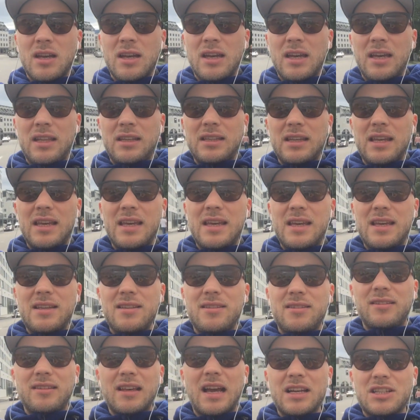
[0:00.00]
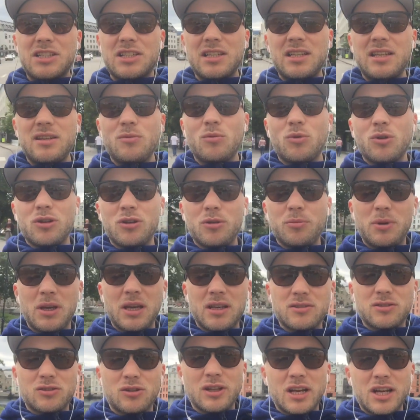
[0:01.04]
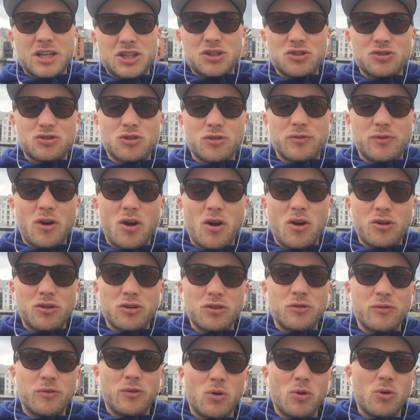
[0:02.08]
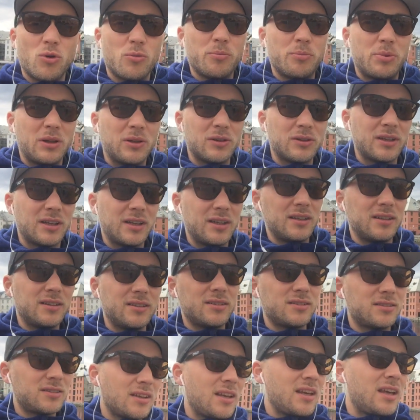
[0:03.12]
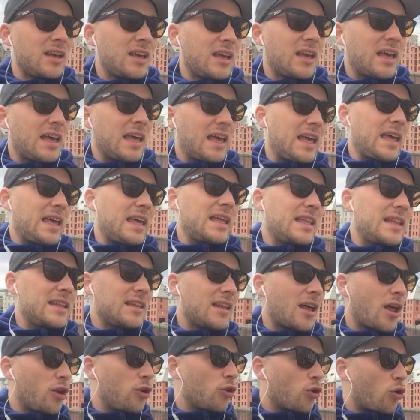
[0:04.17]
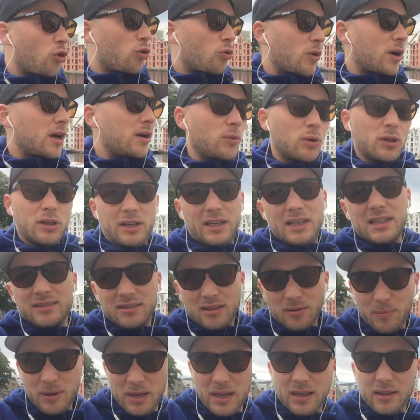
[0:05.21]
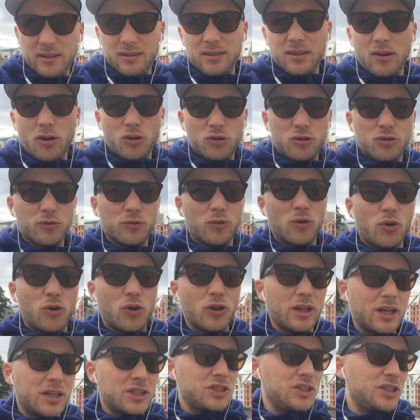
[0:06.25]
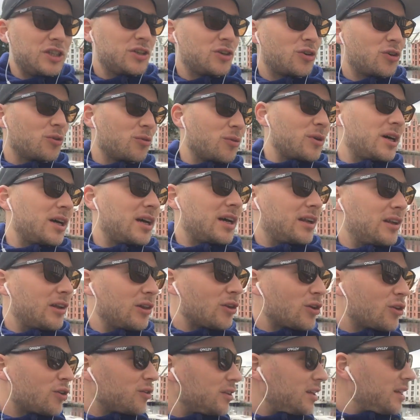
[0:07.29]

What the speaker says: It is actually one of the biggest collections of Art Nouveau buildings in Norway. Well, it is the biggest Art Nouveau collection in Norway, and a lot of